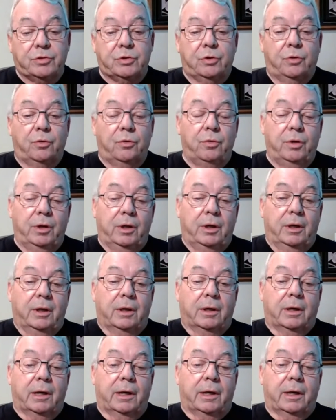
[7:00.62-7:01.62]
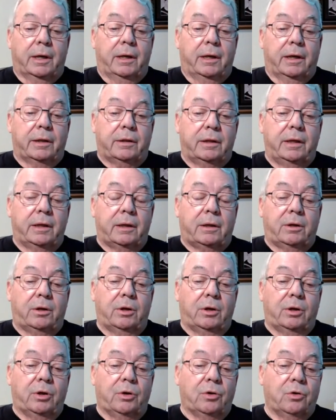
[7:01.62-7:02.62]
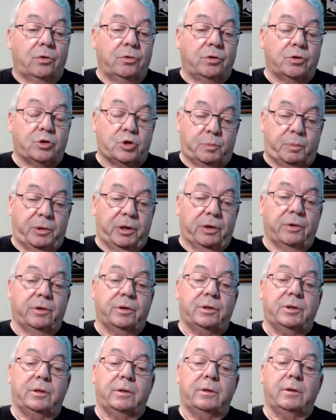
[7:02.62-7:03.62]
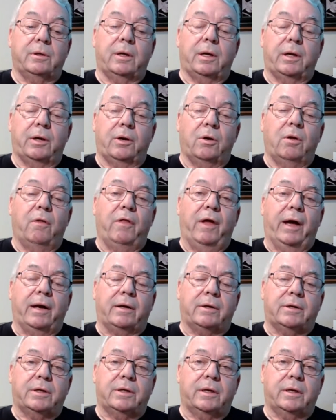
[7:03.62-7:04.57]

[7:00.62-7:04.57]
So I, I, think you know the spirit and and all that